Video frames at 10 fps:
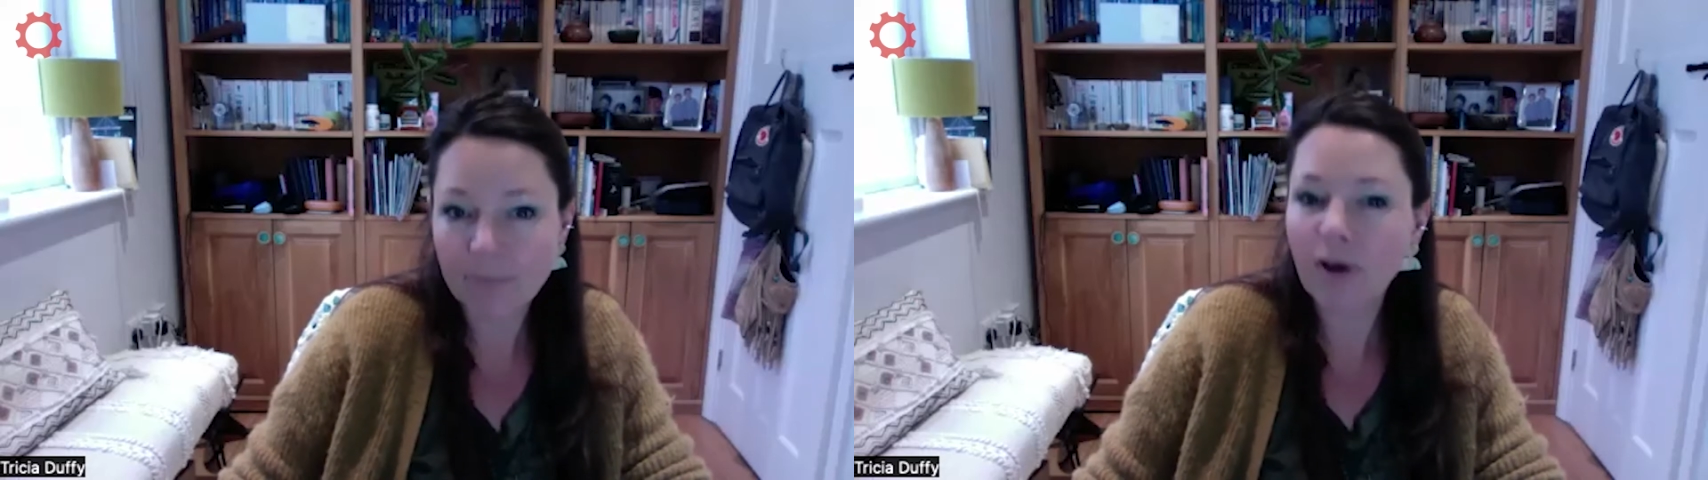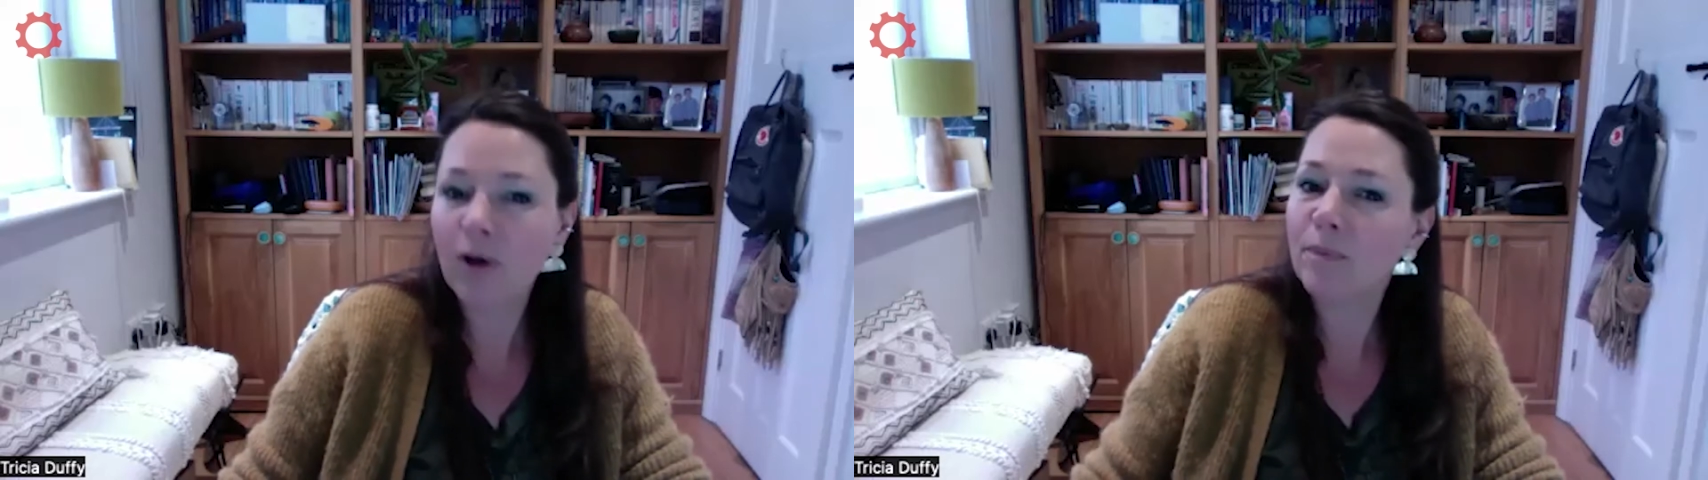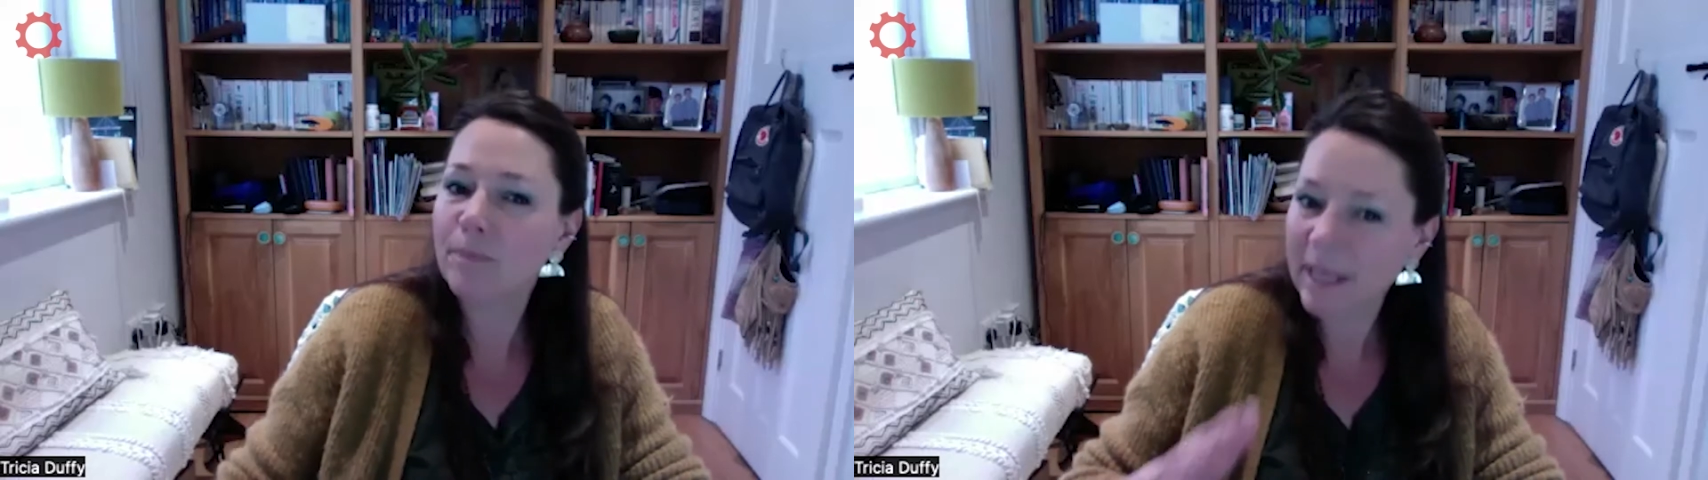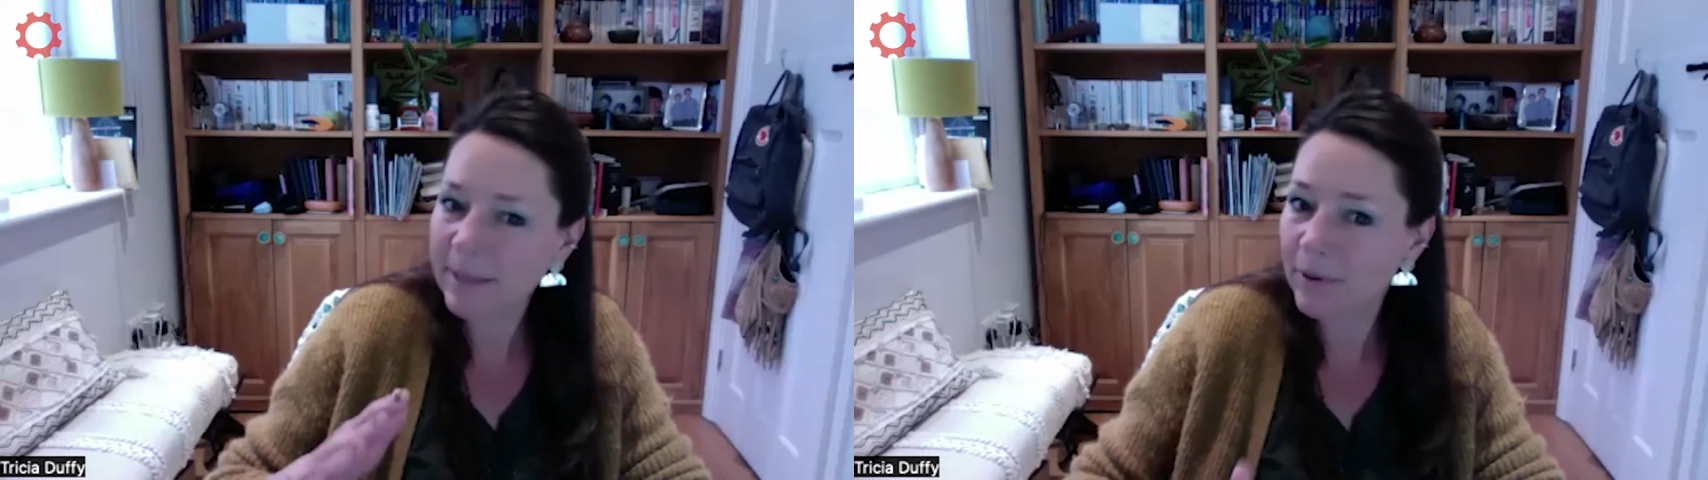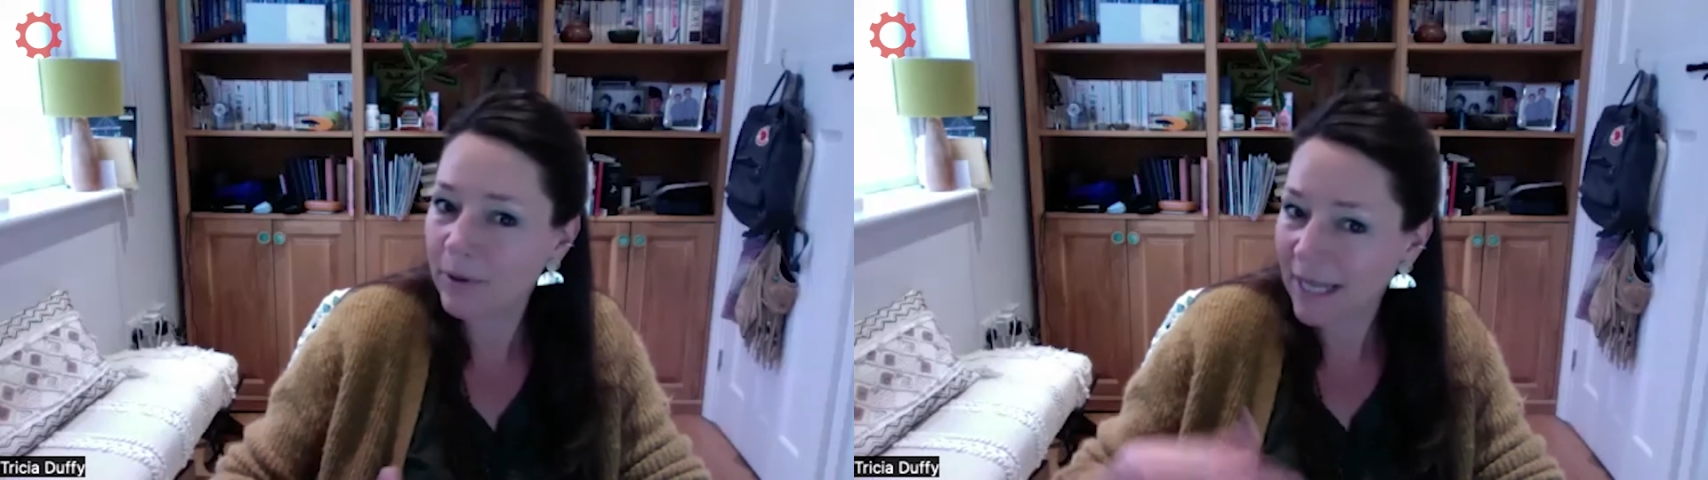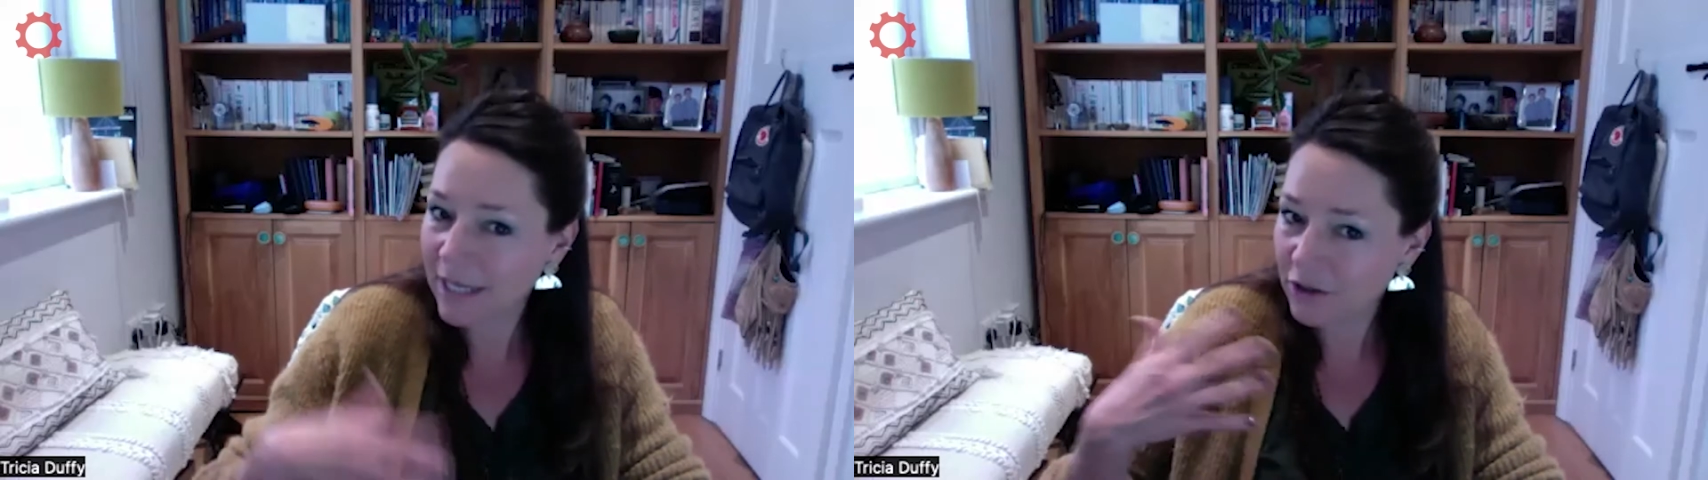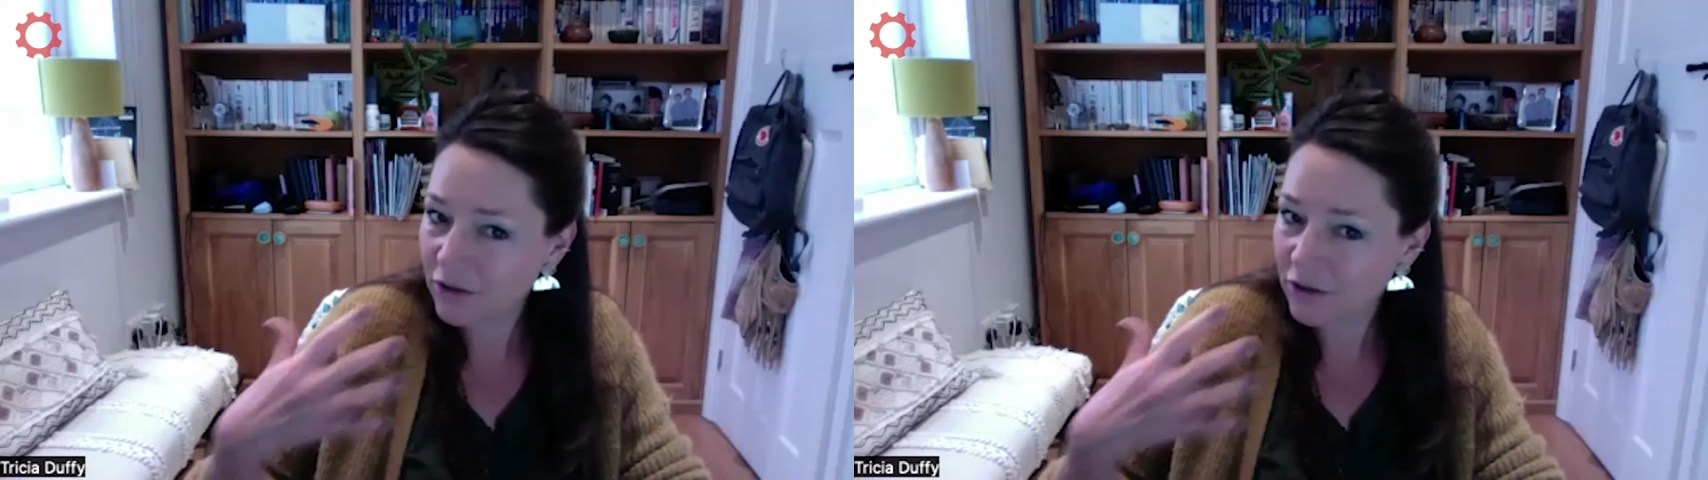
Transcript: but people-led and